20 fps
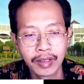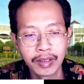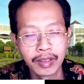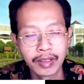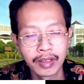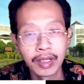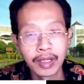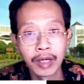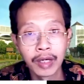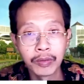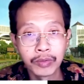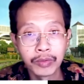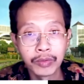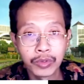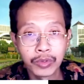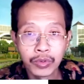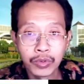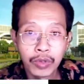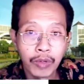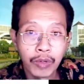Now,
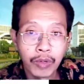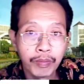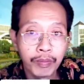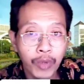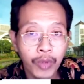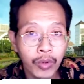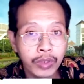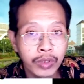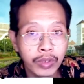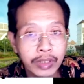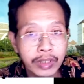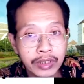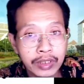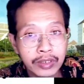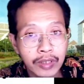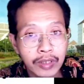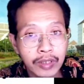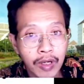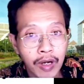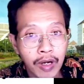two
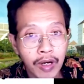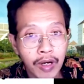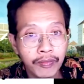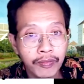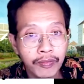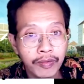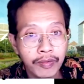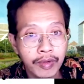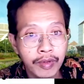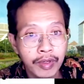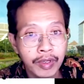components of